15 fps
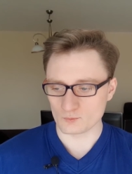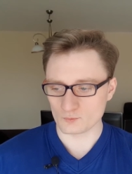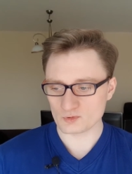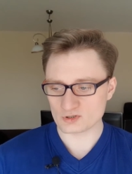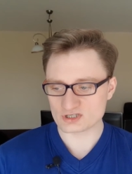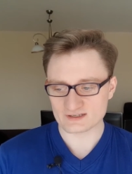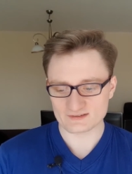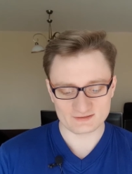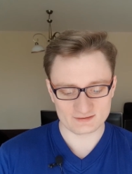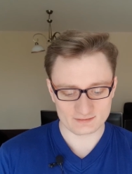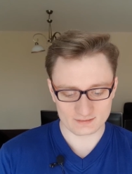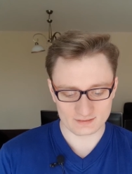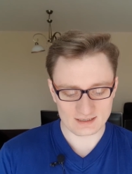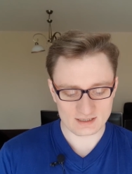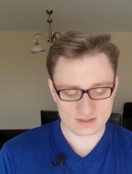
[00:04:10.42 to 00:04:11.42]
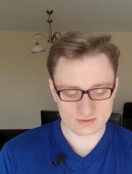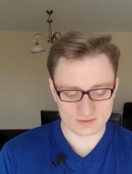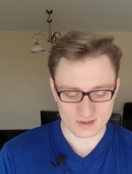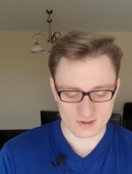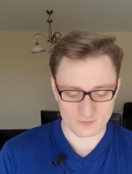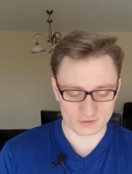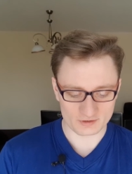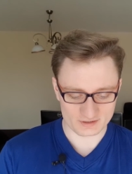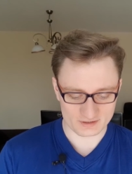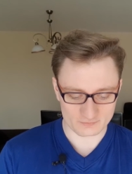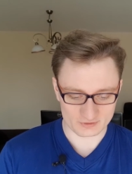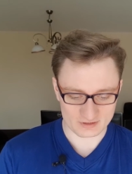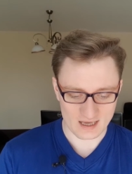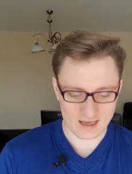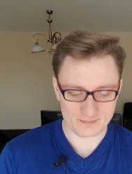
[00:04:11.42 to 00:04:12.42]
we just let you know what,
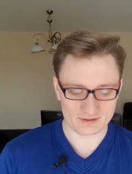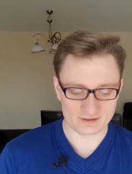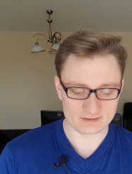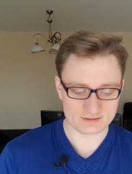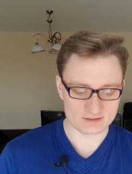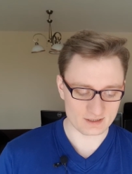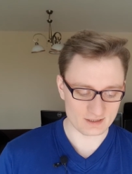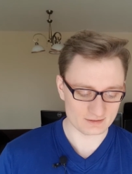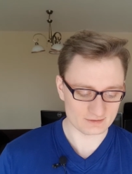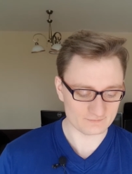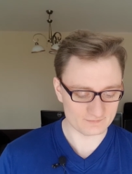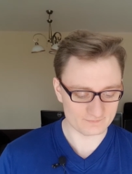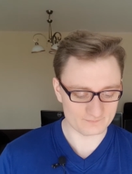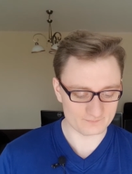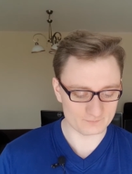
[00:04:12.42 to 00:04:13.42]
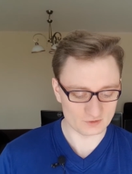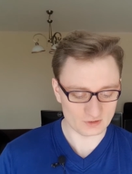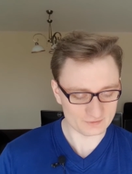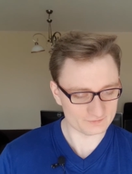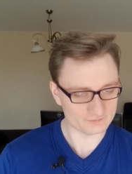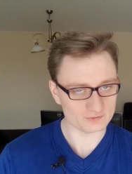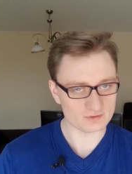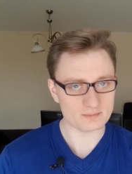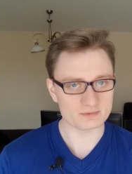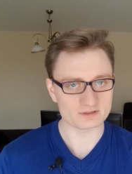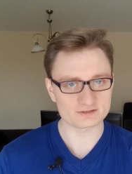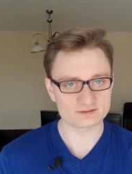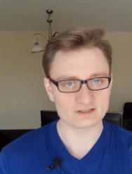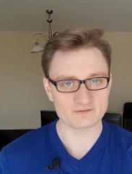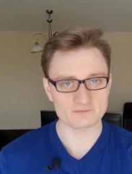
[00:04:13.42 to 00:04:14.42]
what happened and if those
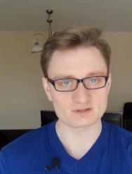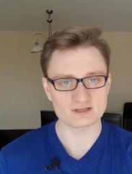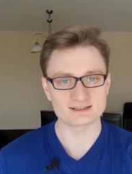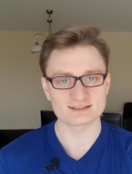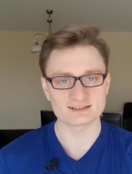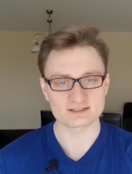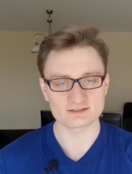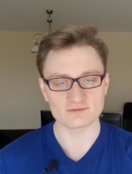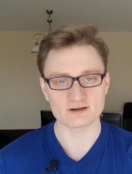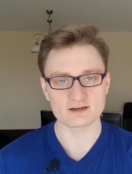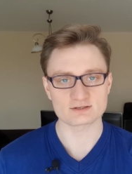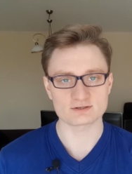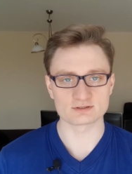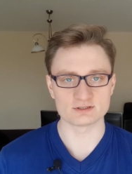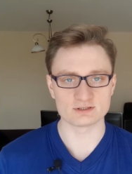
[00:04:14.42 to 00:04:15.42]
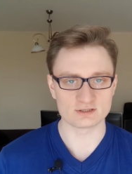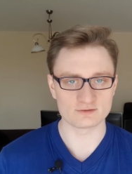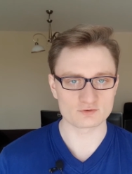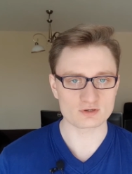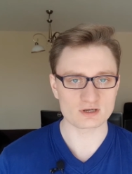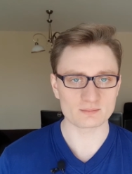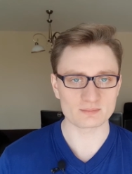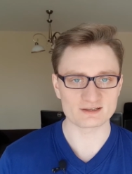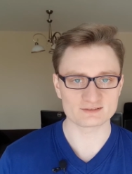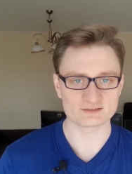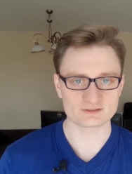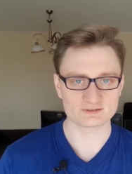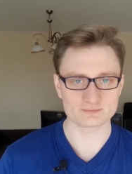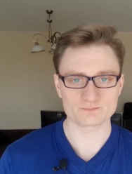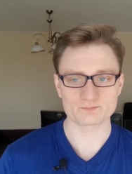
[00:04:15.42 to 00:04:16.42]
vulnerabilities have been identified on individual
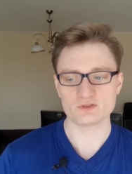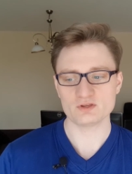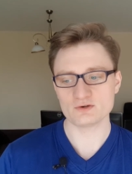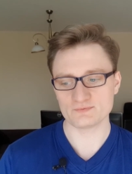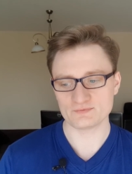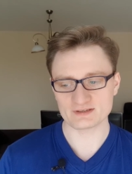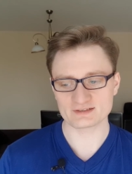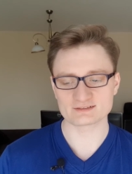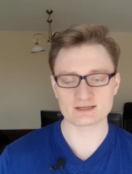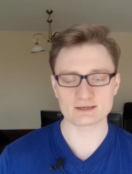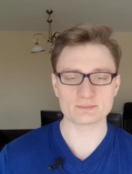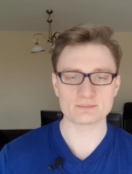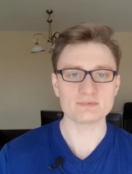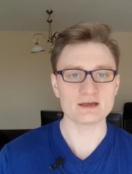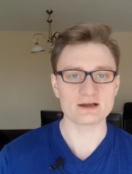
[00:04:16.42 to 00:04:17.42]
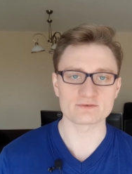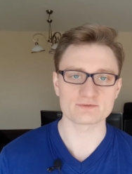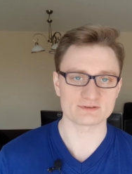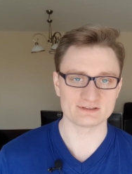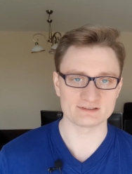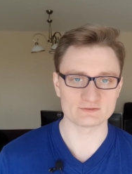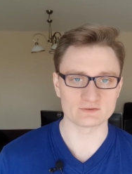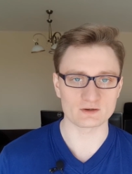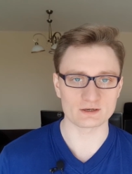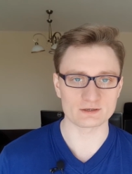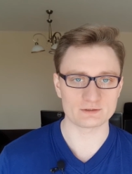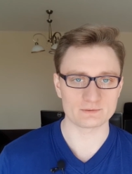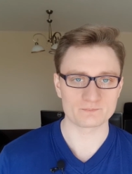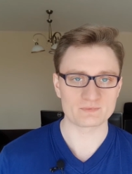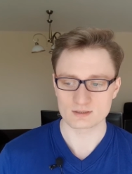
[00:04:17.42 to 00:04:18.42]
basis, you fix them, everything is fine.